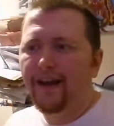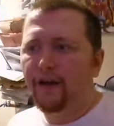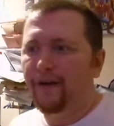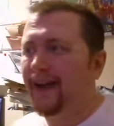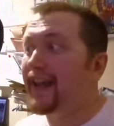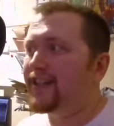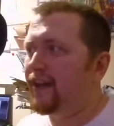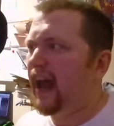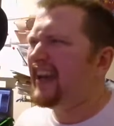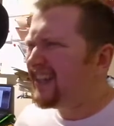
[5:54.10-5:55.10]
or
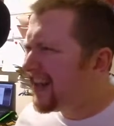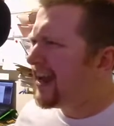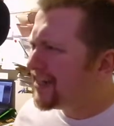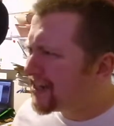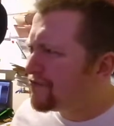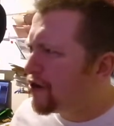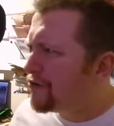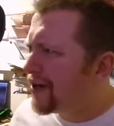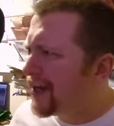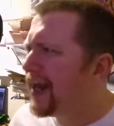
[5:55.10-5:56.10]

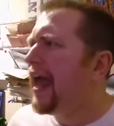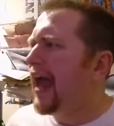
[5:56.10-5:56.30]
Acerola?